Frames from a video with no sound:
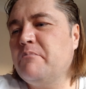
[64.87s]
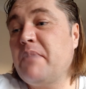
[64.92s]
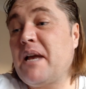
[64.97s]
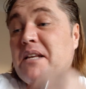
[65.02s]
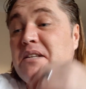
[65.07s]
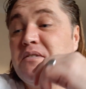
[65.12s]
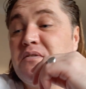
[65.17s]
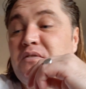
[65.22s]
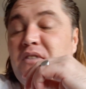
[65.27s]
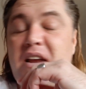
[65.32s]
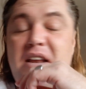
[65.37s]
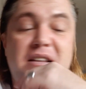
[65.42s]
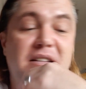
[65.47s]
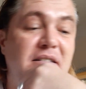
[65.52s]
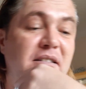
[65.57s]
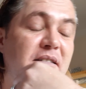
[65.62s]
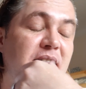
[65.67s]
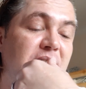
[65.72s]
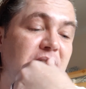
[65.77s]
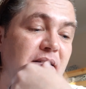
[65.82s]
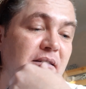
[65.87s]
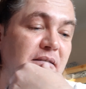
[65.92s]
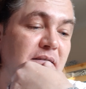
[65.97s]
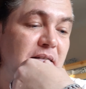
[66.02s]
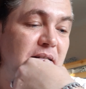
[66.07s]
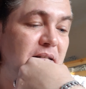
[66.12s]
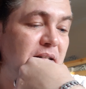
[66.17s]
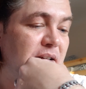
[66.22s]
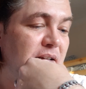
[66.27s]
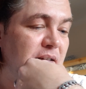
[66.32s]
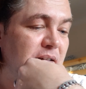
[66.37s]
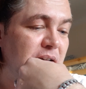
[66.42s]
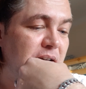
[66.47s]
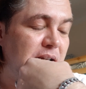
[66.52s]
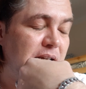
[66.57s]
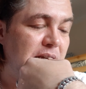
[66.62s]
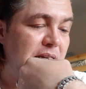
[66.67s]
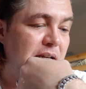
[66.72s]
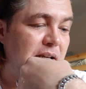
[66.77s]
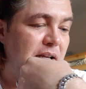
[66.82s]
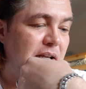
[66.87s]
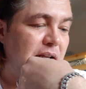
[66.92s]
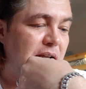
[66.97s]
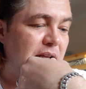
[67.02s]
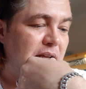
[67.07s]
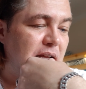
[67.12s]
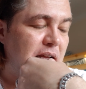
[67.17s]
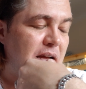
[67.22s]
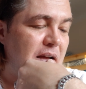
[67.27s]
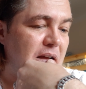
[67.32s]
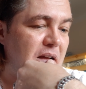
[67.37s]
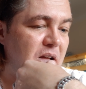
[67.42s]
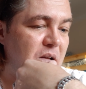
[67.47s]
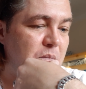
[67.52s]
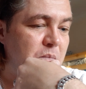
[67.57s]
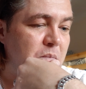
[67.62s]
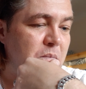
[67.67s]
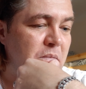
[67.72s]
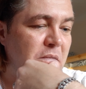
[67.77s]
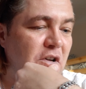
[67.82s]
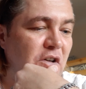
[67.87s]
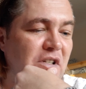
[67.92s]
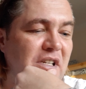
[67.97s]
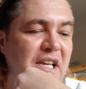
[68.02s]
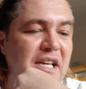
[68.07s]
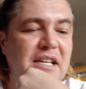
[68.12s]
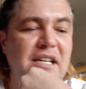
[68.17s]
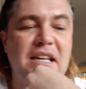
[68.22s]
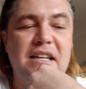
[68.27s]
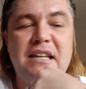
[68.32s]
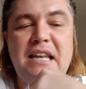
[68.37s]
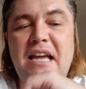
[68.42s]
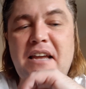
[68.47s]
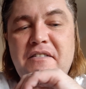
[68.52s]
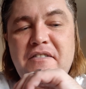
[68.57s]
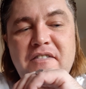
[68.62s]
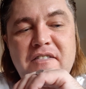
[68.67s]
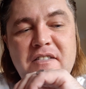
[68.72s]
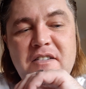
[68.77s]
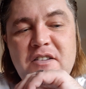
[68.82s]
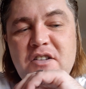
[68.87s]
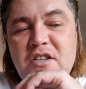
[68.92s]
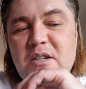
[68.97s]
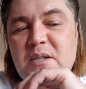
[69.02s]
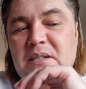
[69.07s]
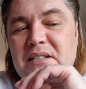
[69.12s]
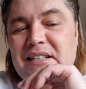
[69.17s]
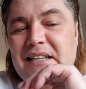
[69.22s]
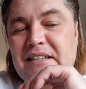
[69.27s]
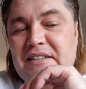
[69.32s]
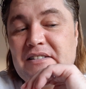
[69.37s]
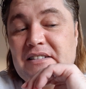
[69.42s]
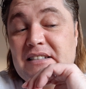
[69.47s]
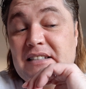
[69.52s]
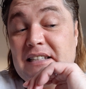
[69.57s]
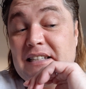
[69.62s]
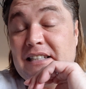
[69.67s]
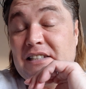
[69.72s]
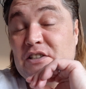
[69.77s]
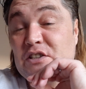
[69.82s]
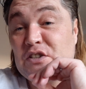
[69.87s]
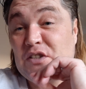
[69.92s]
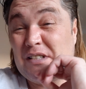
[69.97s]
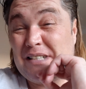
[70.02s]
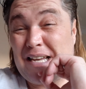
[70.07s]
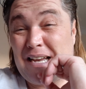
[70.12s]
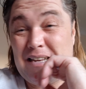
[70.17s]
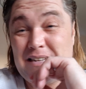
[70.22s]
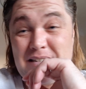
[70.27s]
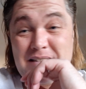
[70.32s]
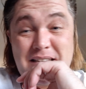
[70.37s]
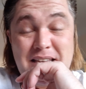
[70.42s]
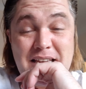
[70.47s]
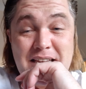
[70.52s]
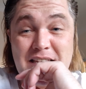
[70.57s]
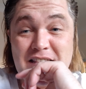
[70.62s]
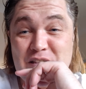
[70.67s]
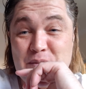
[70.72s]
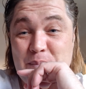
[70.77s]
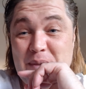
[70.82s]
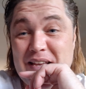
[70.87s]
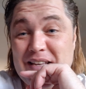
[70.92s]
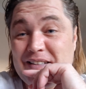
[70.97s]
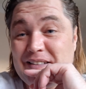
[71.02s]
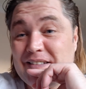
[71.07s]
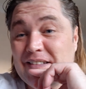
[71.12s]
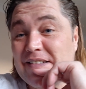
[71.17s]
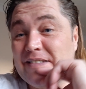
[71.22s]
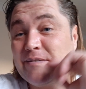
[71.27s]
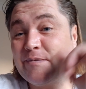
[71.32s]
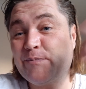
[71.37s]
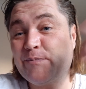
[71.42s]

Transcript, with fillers: best friends, um, not taking life too seriously and just kind of taking the piss.